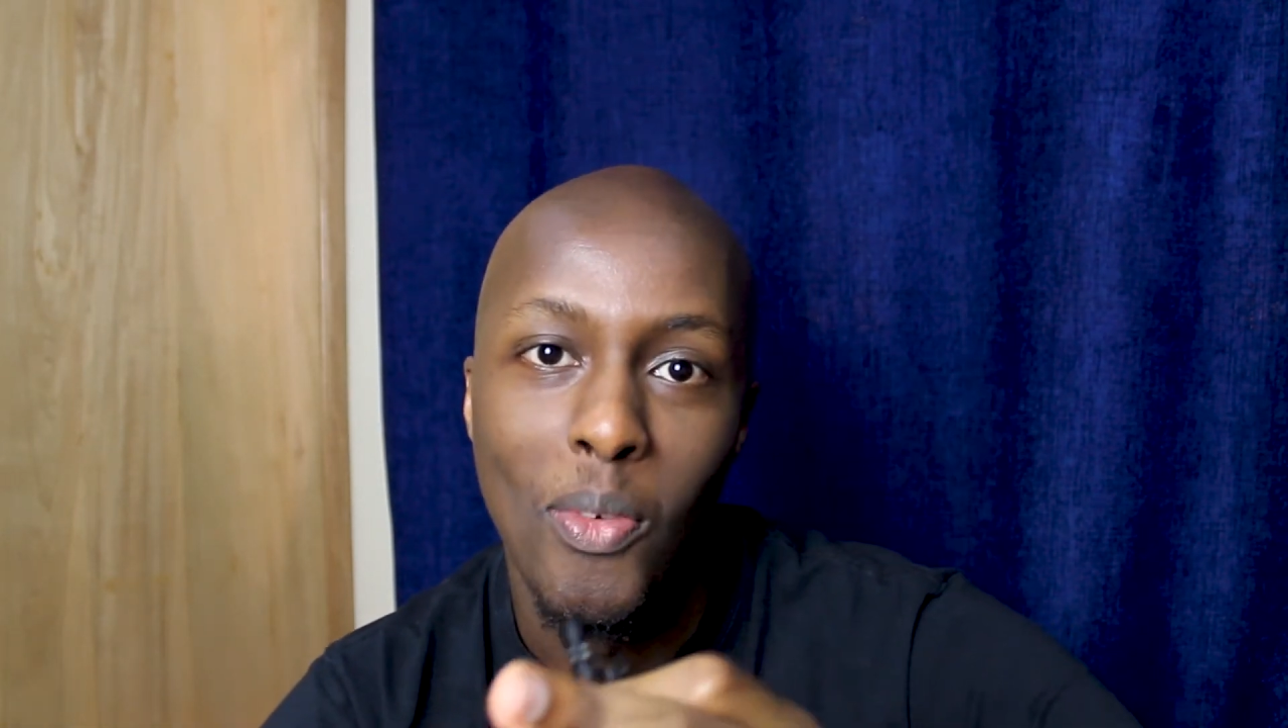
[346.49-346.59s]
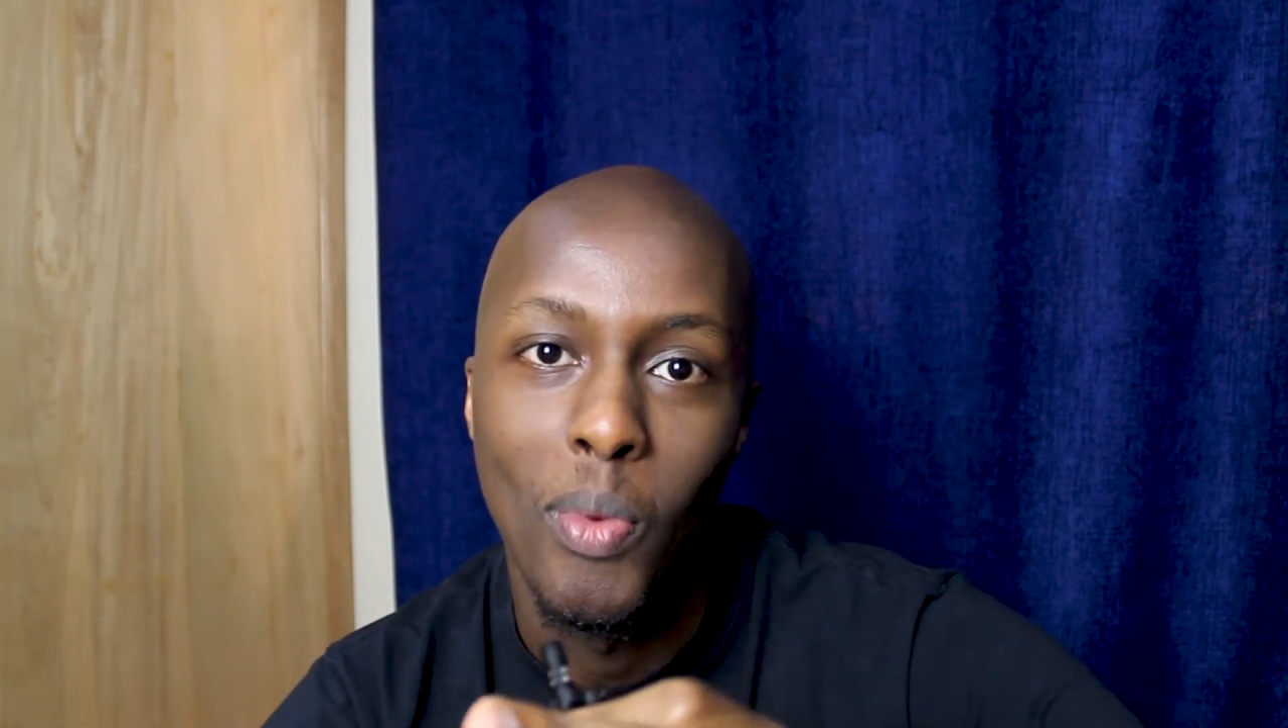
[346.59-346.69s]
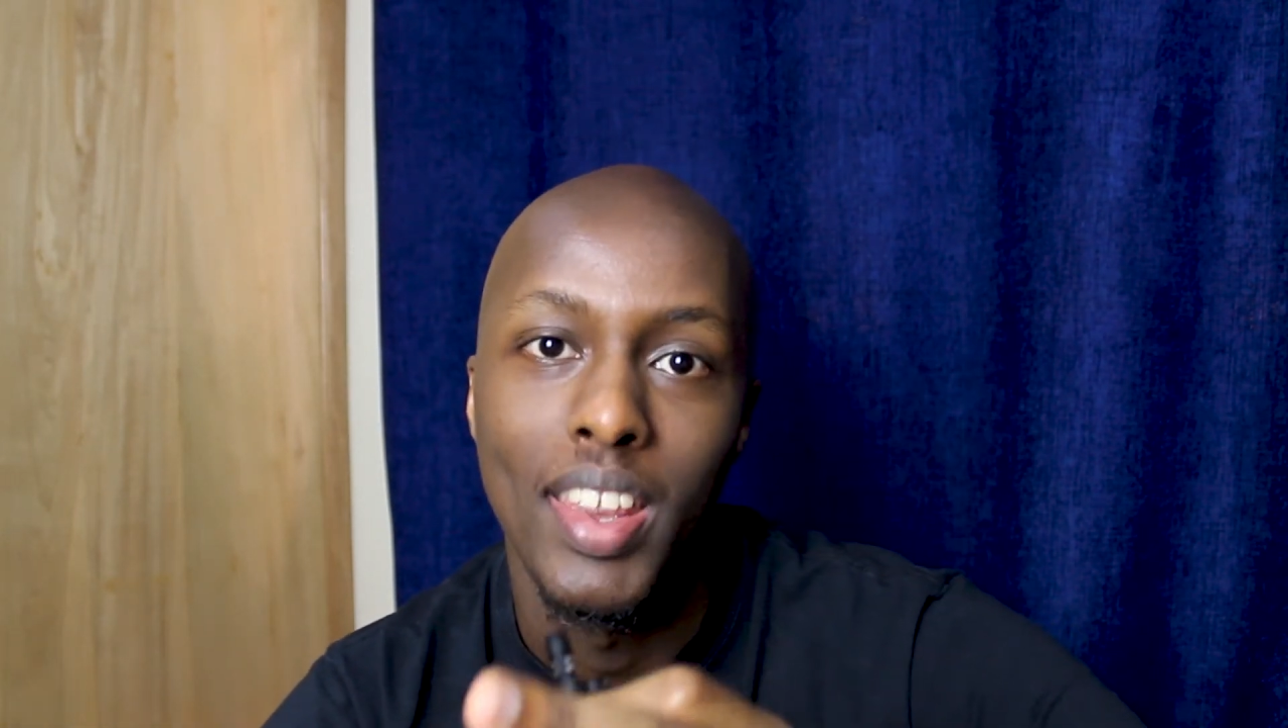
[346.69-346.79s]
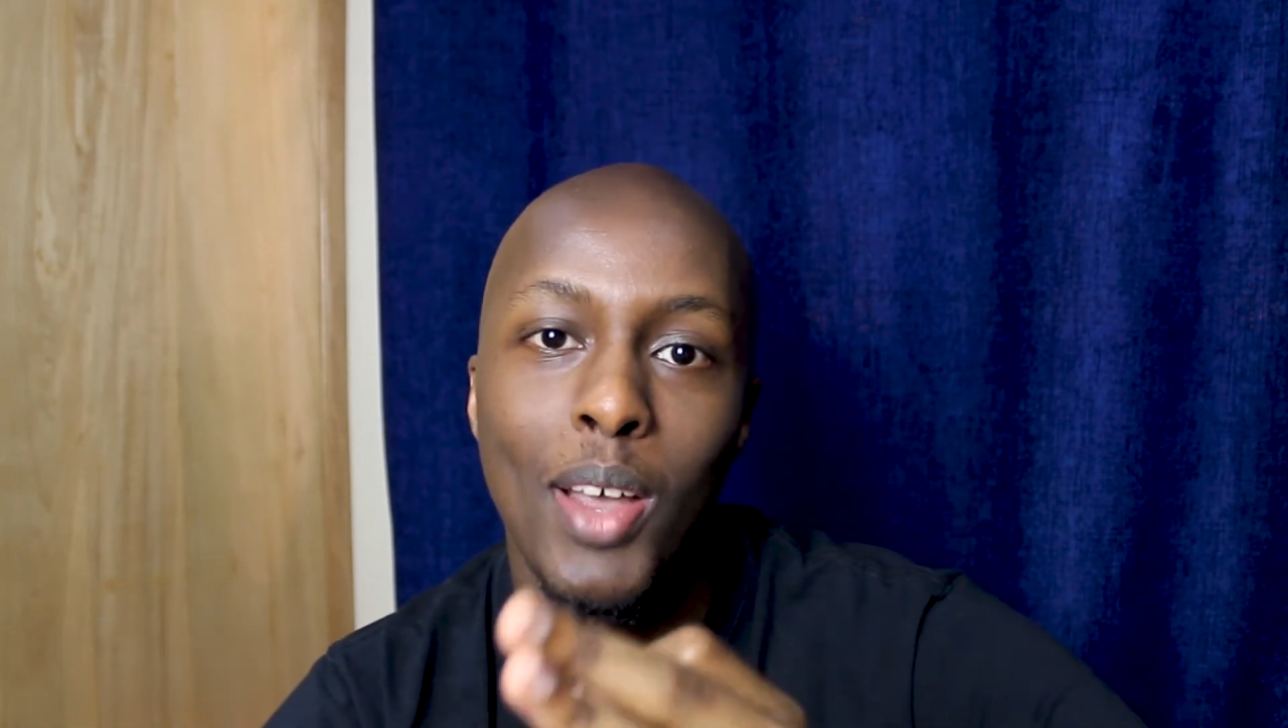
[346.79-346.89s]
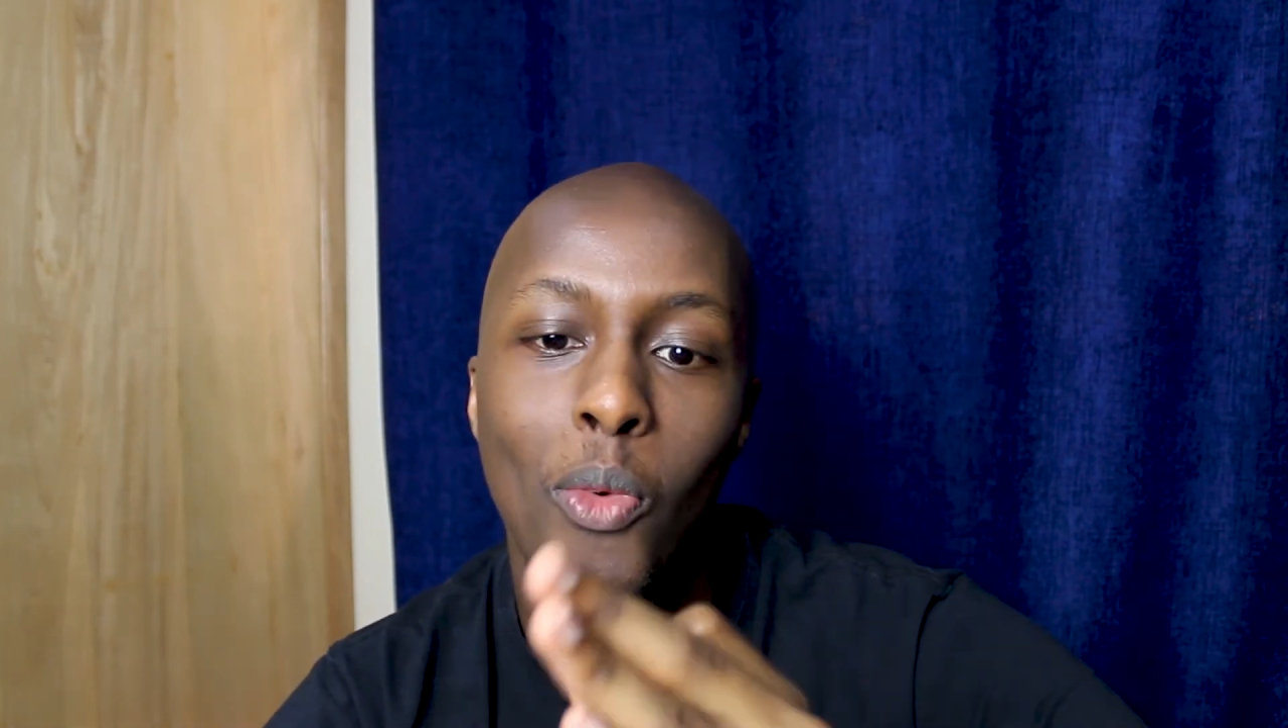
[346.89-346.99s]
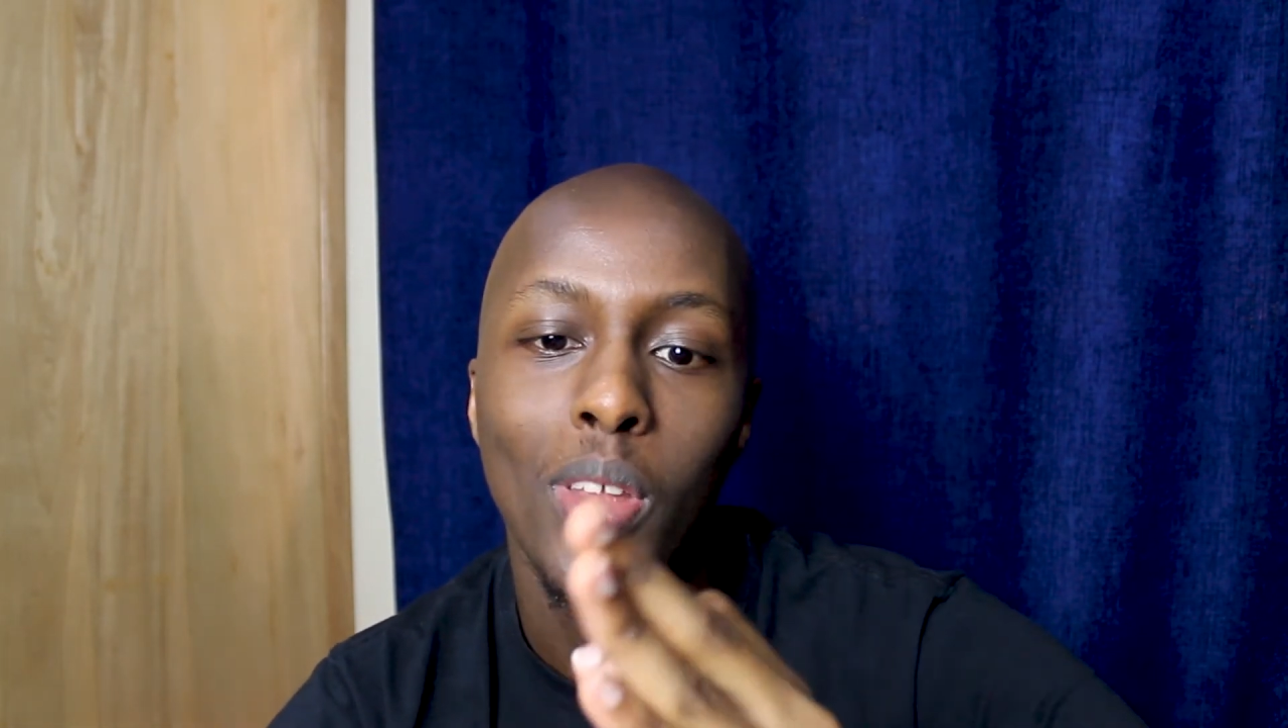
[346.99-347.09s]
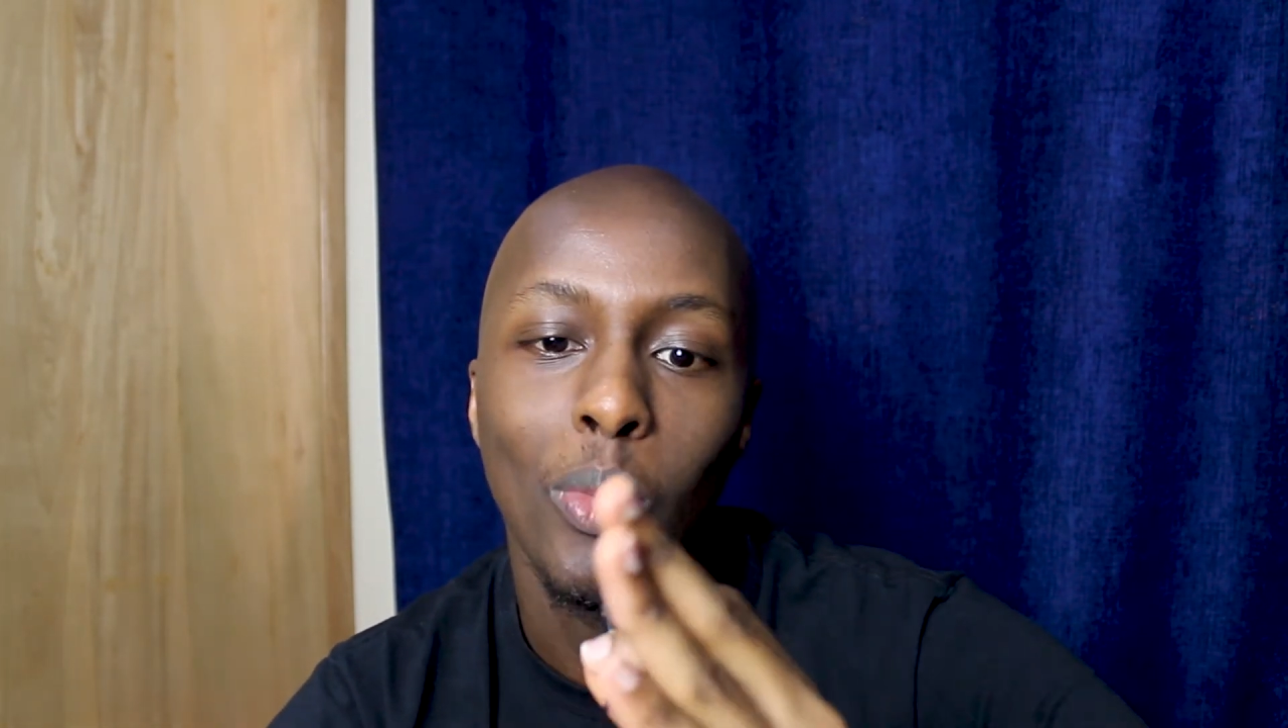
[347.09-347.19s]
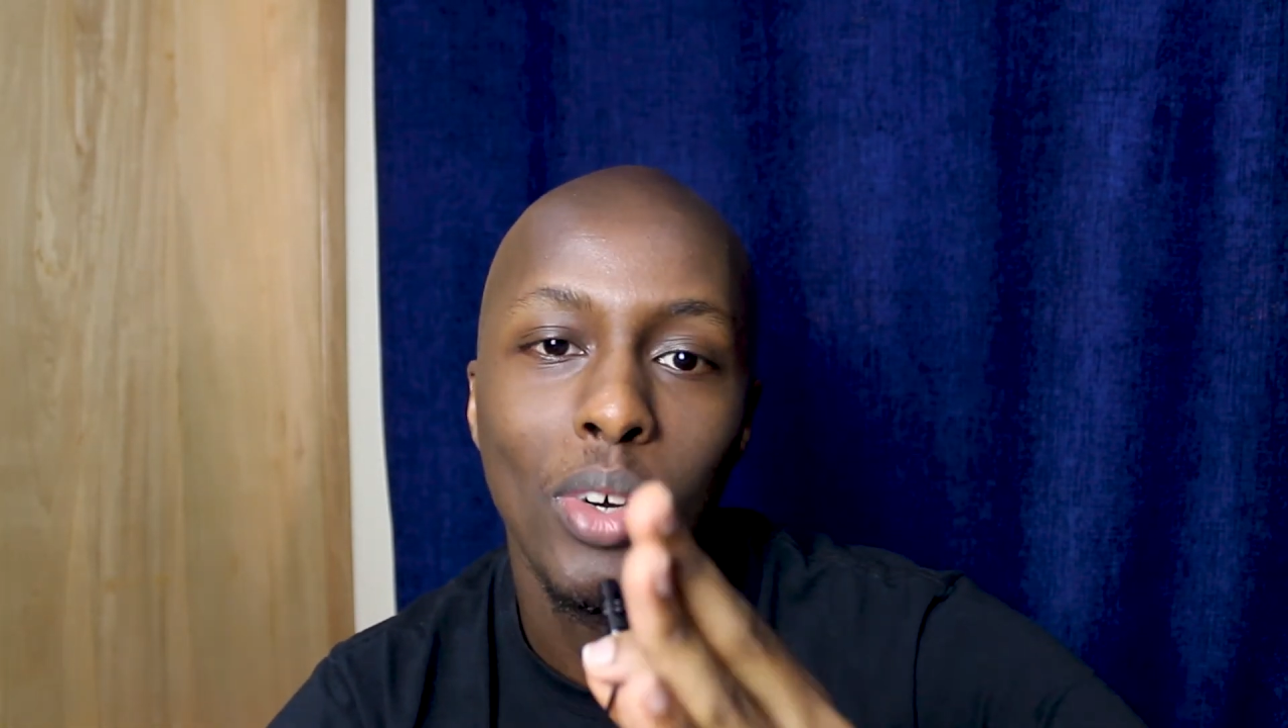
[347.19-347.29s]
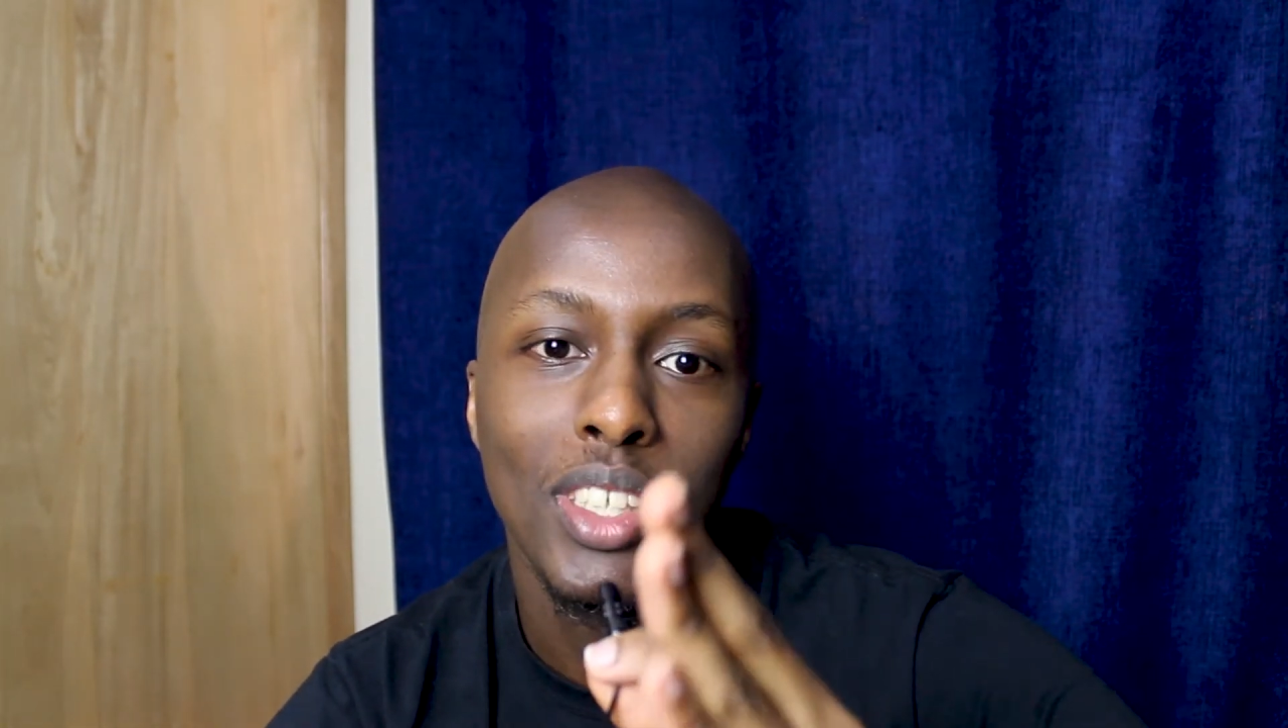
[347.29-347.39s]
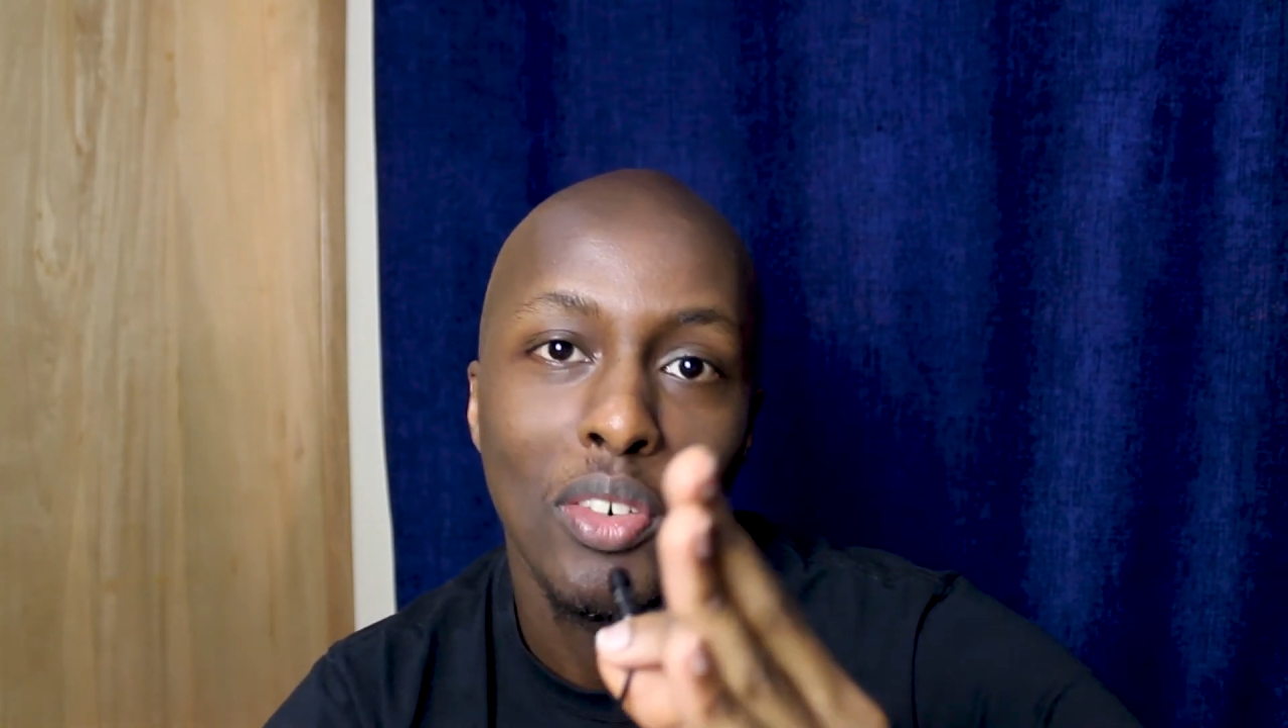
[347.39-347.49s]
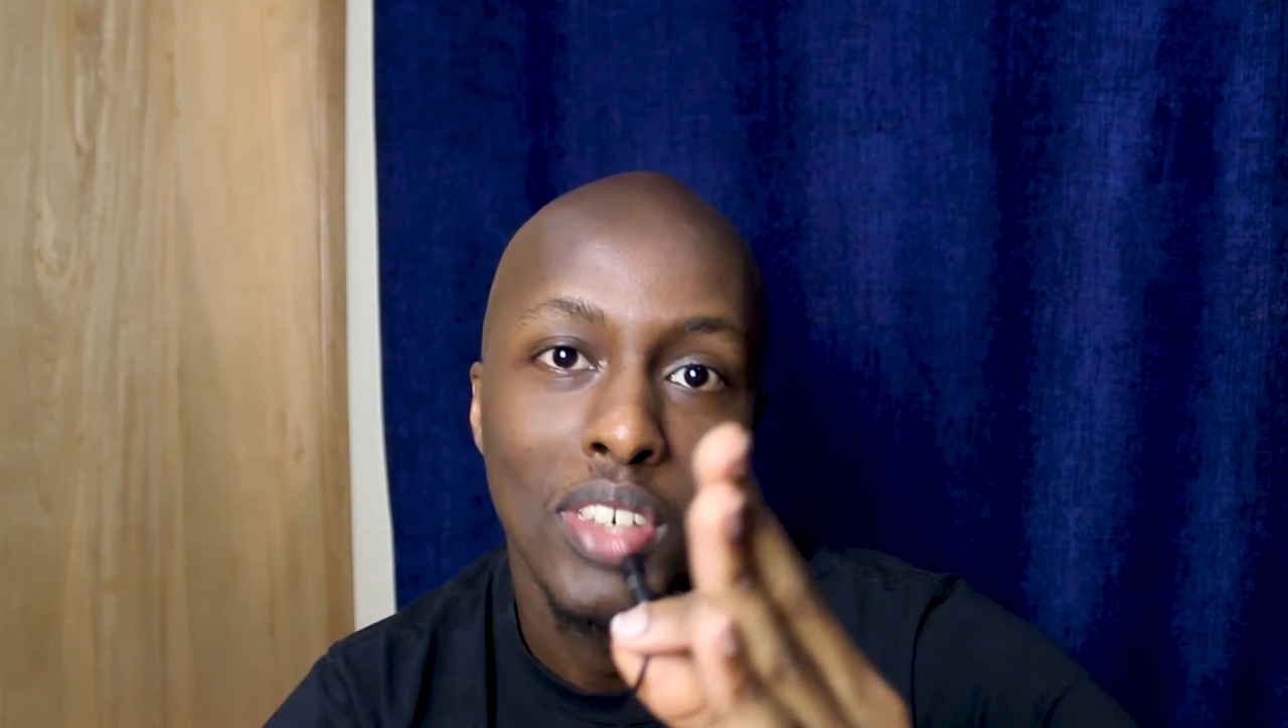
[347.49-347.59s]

the words